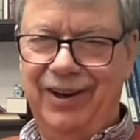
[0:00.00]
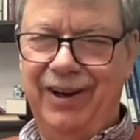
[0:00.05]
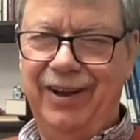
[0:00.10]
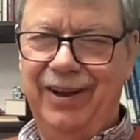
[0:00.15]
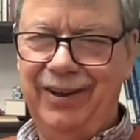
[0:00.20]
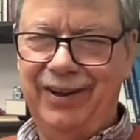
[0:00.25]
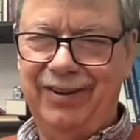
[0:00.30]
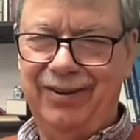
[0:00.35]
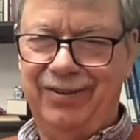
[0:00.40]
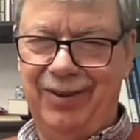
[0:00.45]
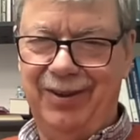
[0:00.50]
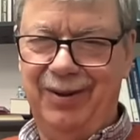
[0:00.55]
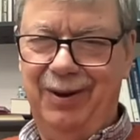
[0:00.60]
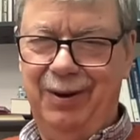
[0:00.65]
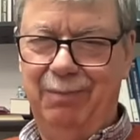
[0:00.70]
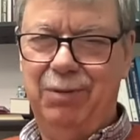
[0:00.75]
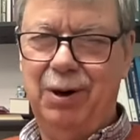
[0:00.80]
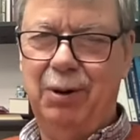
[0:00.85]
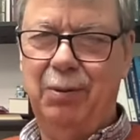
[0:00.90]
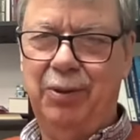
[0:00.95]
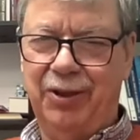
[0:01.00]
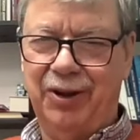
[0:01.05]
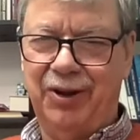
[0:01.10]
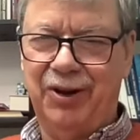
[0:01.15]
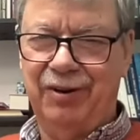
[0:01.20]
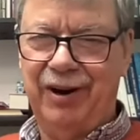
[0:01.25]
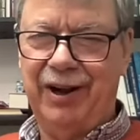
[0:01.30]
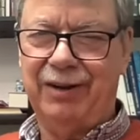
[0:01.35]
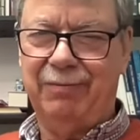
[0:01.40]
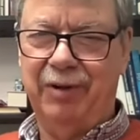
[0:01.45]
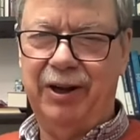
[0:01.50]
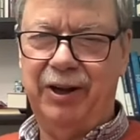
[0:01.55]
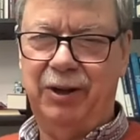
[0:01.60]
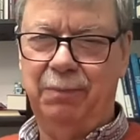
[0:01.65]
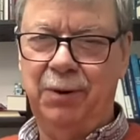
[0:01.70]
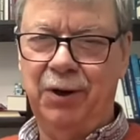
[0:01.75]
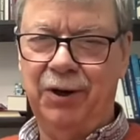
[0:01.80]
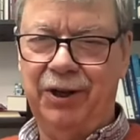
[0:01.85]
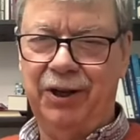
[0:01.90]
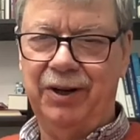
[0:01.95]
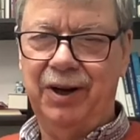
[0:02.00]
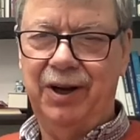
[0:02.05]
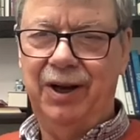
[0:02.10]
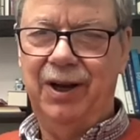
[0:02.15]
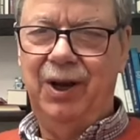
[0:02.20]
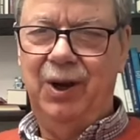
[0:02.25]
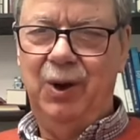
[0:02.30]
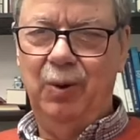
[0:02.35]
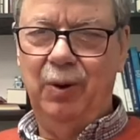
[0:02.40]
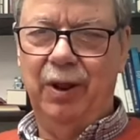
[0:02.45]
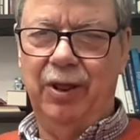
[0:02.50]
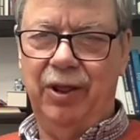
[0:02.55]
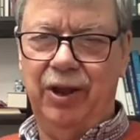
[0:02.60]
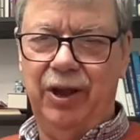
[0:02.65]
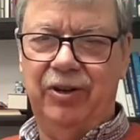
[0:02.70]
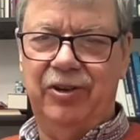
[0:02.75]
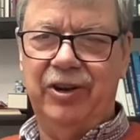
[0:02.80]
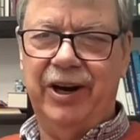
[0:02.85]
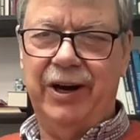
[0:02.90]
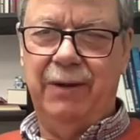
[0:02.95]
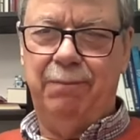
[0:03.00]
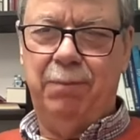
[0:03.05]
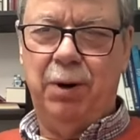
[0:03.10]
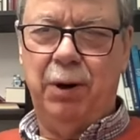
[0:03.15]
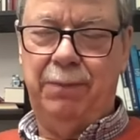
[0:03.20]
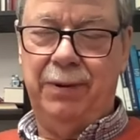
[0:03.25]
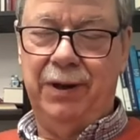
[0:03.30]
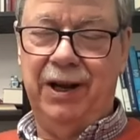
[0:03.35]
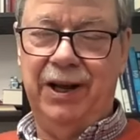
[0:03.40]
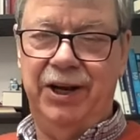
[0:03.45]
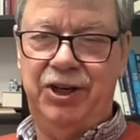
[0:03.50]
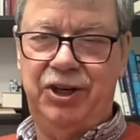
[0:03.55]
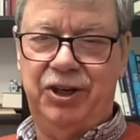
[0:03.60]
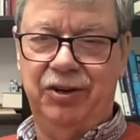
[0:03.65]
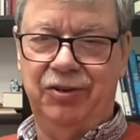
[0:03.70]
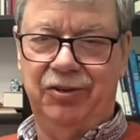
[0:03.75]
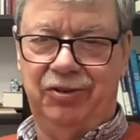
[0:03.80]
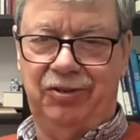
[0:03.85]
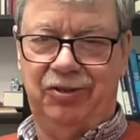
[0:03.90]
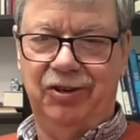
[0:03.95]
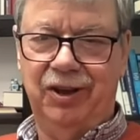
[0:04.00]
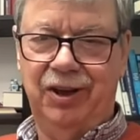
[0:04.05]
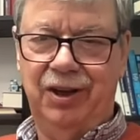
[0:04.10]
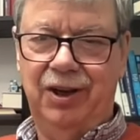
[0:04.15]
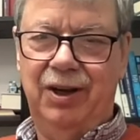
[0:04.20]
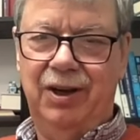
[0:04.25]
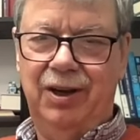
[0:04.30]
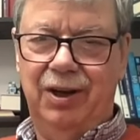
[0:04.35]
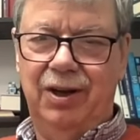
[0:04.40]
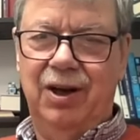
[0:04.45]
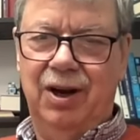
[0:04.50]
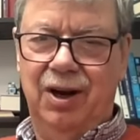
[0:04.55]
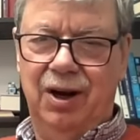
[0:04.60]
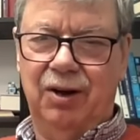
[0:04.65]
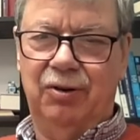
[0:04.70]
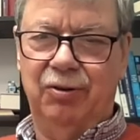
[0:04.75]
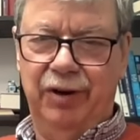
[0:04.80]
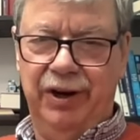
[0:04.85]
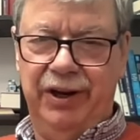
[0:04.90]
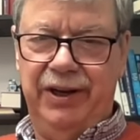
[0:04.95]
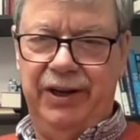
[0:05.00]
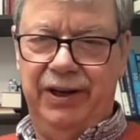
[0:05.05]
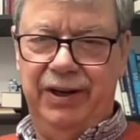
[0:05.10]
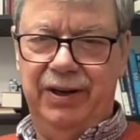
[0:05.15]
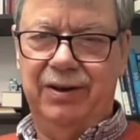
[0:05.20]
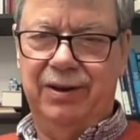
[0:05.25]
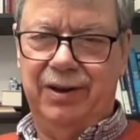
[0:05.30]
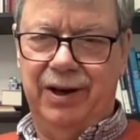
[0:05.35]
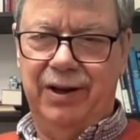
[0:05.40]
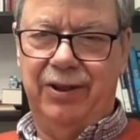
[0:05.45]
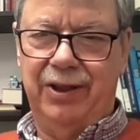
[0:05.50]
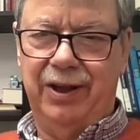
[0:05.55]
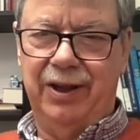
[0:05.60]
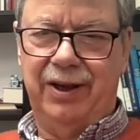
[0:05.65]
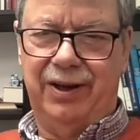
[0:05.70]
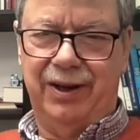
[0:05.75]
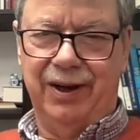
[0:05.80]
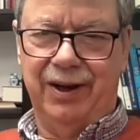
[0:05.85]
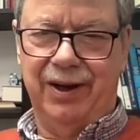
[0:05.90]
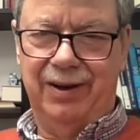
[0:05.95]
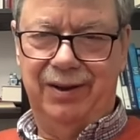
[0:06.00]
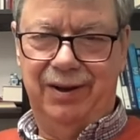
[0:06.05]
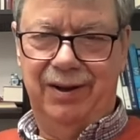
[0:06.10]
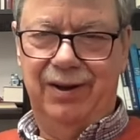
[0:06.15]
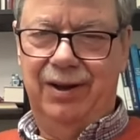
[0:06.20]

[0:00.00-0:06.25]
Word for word: I think is the, probably the correct way to put it. Whether the entire populations agree, I think uh,